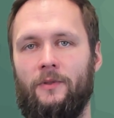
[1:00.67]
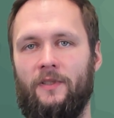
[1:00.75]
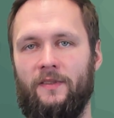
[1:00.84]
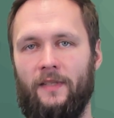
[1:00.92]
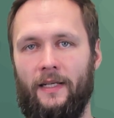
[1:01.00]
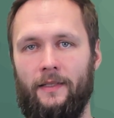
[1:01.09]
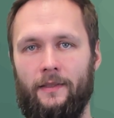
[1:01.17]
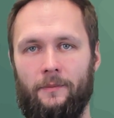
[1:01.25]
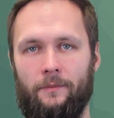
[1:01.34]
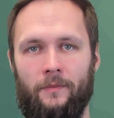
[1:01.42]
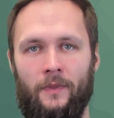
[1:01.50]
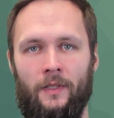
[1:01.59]
the cycle.
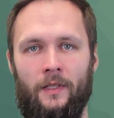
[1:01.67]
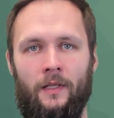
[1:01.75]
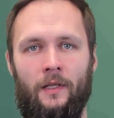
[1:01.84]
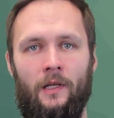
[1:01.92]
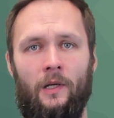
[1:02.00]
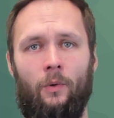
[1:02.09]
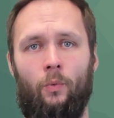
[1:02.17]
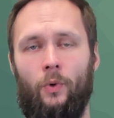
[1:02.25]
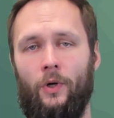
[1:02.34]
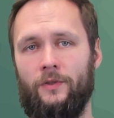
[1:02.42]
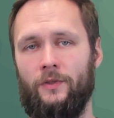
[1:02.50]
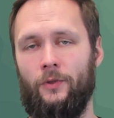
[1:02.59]
We
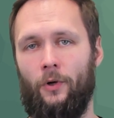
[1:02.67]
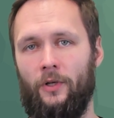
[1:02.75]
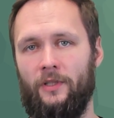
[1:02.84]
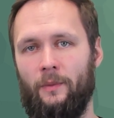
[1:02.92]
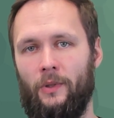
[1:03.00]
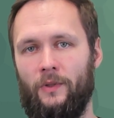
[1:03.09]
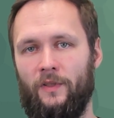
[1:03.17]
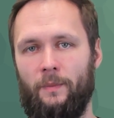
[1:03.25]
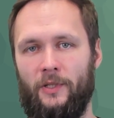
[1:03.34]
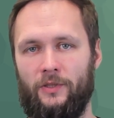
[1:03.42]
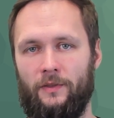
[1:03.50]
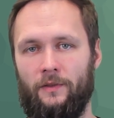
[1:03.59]
also talked about a
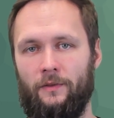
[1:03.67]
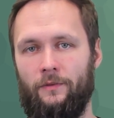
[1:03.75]
special